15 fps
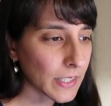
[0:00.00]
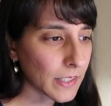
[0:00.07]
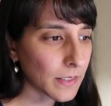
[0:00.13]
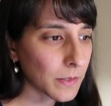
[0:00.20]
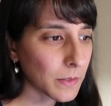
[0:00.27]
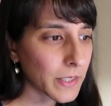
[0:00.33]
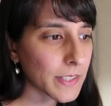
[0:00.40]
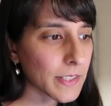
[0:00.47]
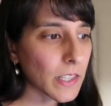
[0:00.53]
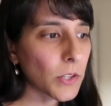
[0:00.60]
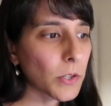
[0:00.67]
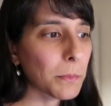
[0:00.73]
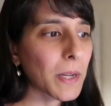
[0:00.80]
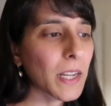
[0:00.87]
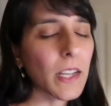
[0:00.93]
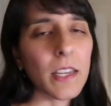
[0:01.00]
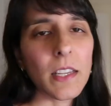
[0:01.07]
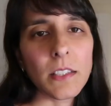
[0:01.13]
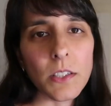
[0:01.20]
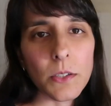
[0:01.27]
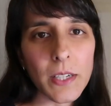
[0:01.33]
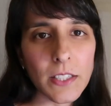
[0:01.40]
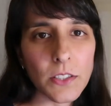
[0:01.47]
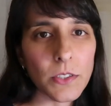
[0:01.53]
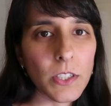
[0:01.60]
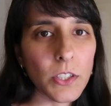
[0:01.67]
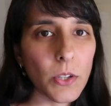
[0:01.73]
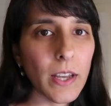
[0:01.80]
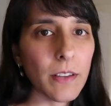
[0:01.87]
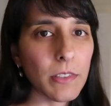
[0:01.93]
Uh, let's say you're a marketing director
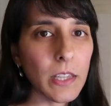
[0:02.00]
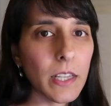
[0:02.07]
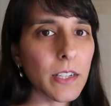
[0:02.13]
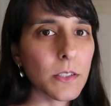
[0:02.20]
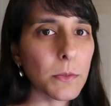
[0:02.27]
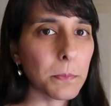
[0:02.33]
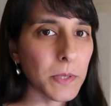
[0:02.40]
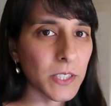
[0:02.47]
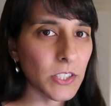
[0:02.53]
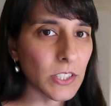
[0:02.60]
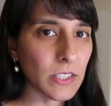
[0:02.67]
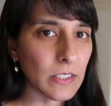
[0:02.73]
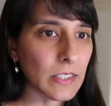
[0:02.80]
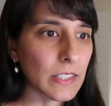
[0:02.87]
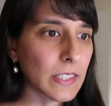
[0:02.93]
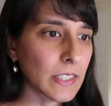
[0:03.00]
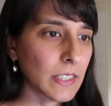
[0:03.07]
and you have a large budget